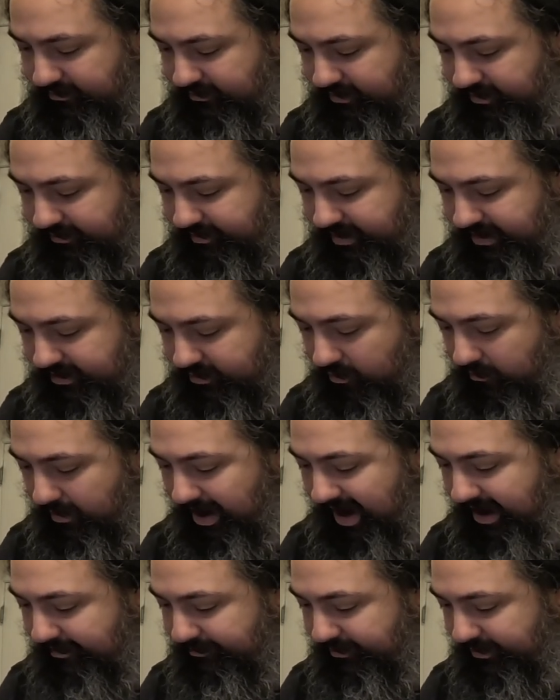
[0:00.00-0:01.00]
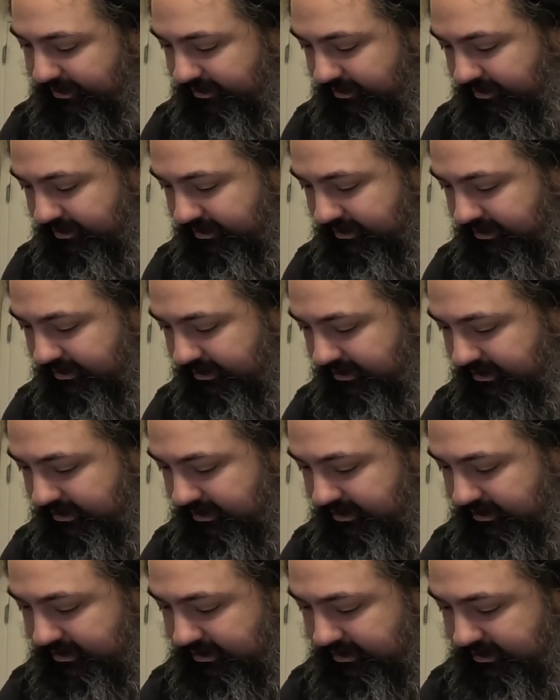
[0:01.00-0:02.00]
will be a wrap.
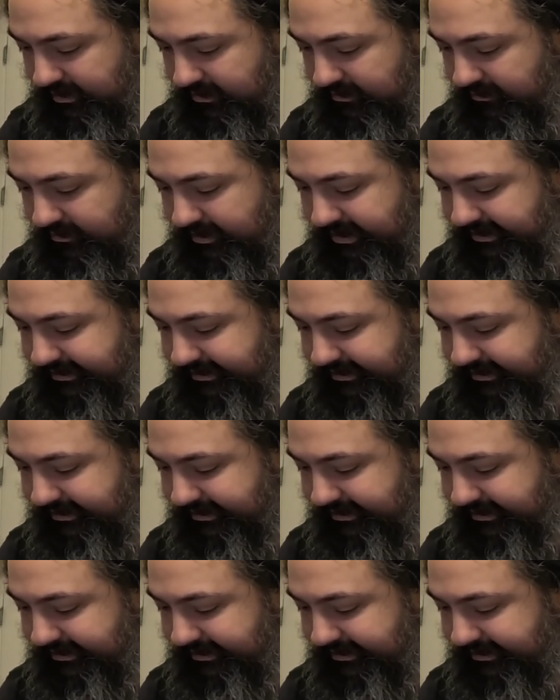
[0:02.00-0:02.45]
What